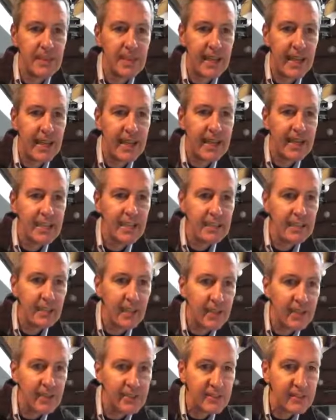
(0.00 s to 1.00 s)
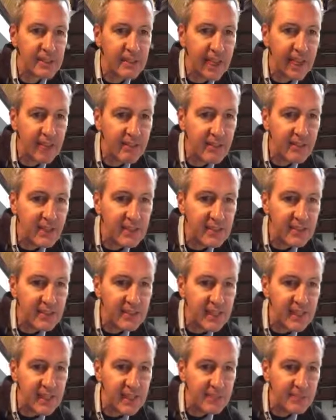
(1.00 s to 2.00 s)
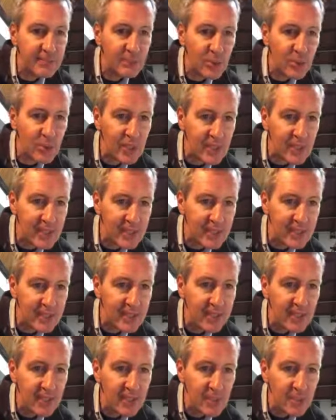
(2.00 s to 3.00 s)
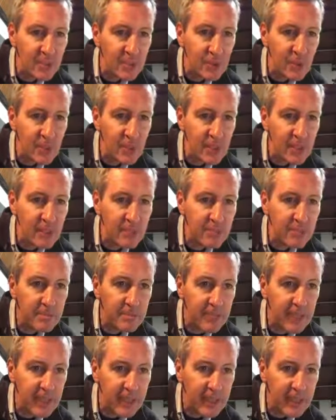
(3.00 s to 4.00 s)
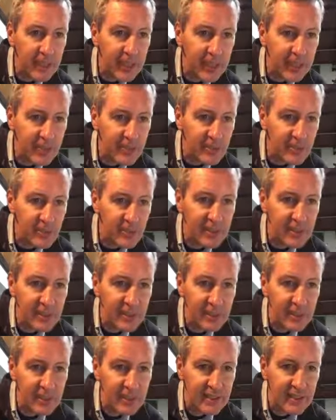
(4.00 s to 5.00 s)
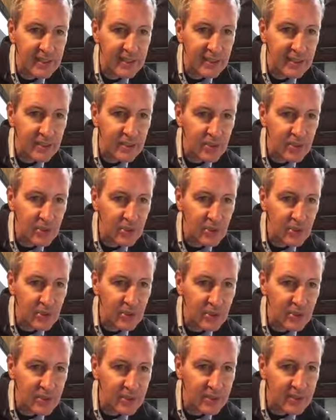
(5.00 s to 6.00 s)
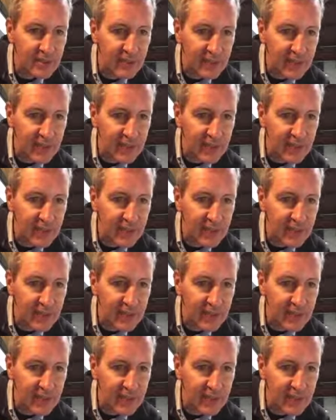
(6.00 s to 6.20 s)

and I can see Caroline's there, morning, morning, Becca, how's, how's Jordan?